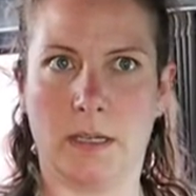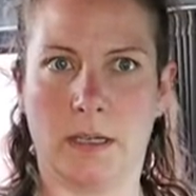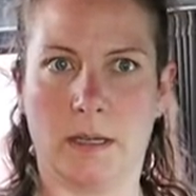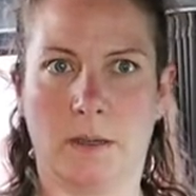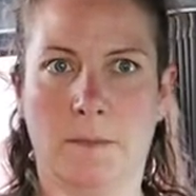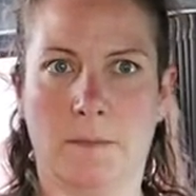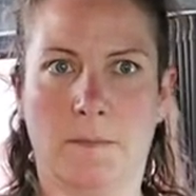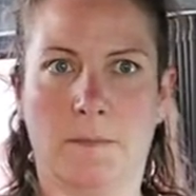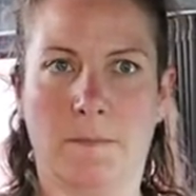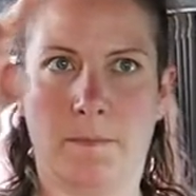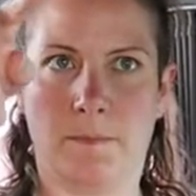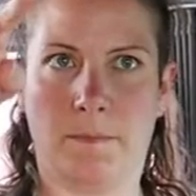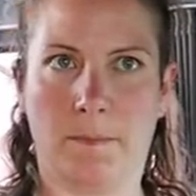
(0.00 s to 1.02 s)

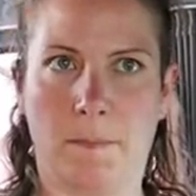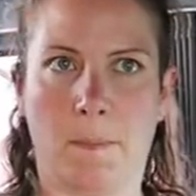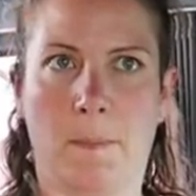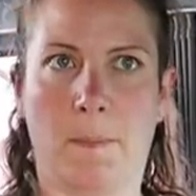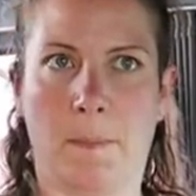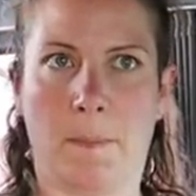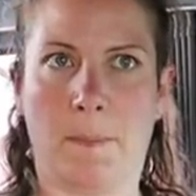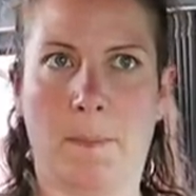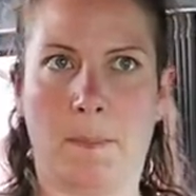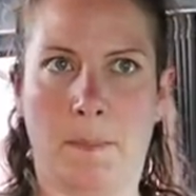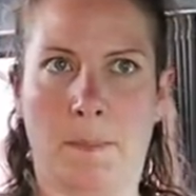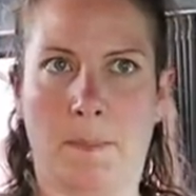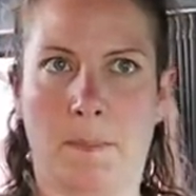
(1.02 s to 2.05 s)

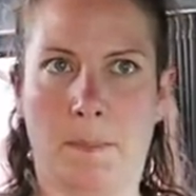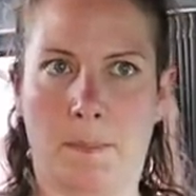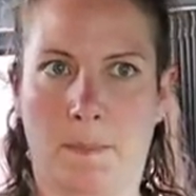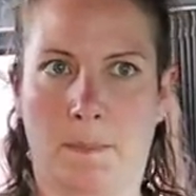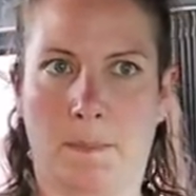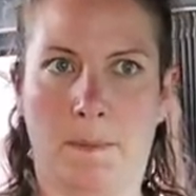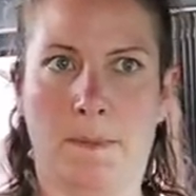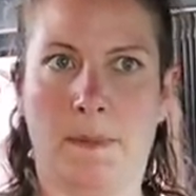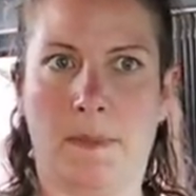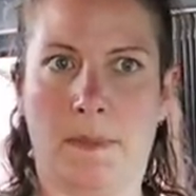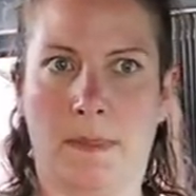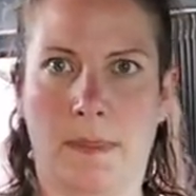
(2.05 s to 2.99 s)
[no speech]